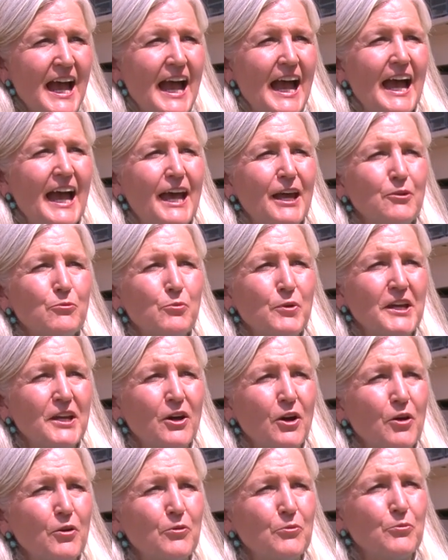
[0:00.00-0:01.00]
And we
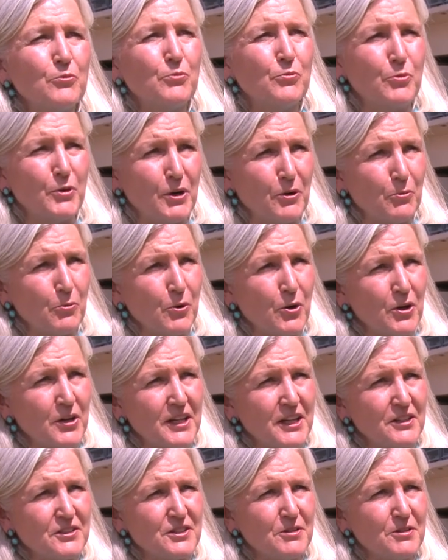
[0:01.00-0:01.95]
are we're working